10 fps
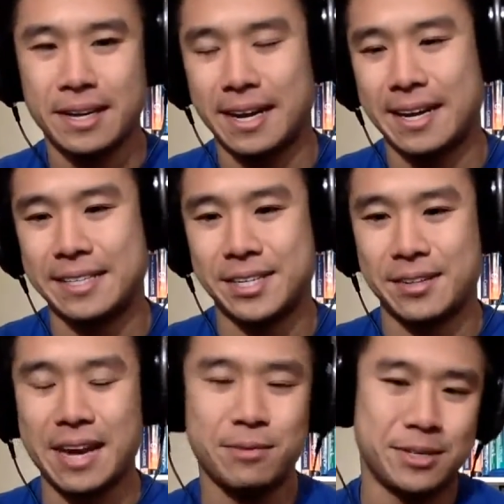And
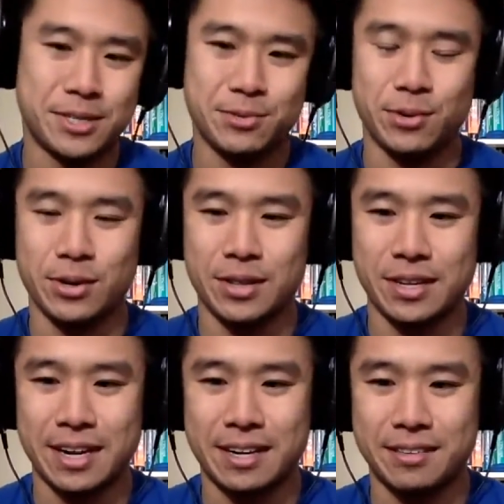so that was where
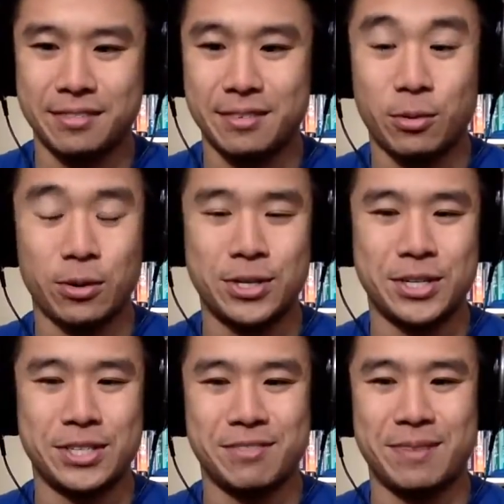the kind of
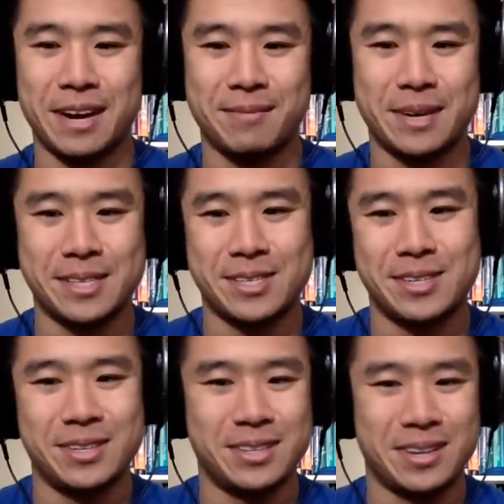origins of
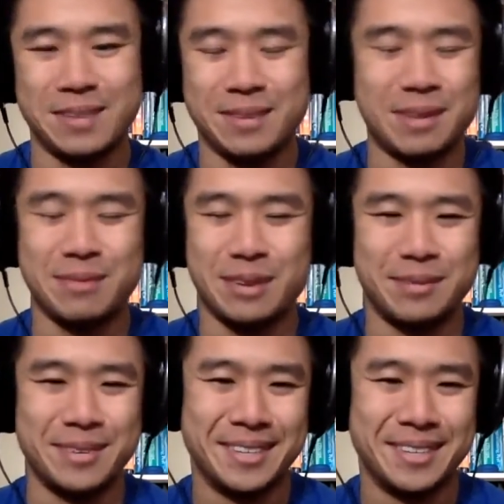BachBots come from.